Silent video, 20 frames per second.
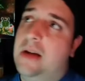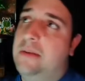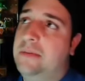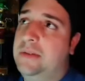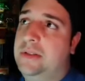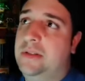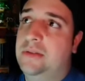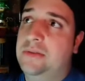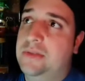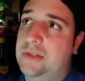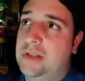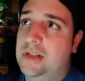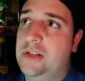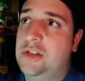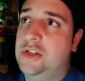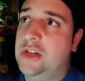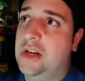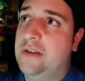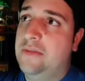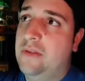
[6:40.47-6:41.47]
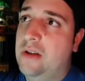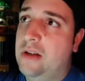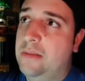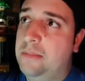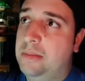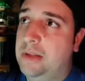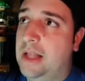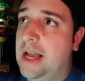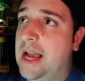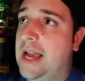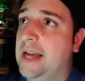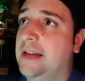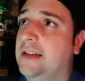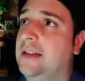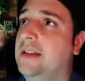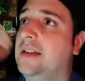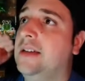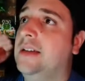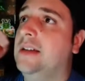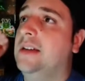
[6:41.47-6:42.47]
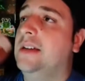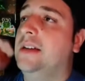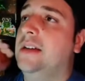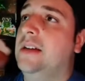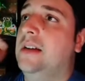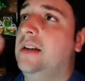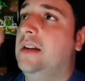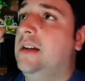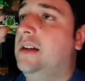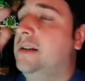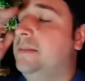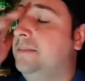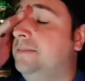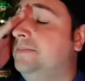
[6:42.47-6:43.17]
I would go Sin Shenron Black, or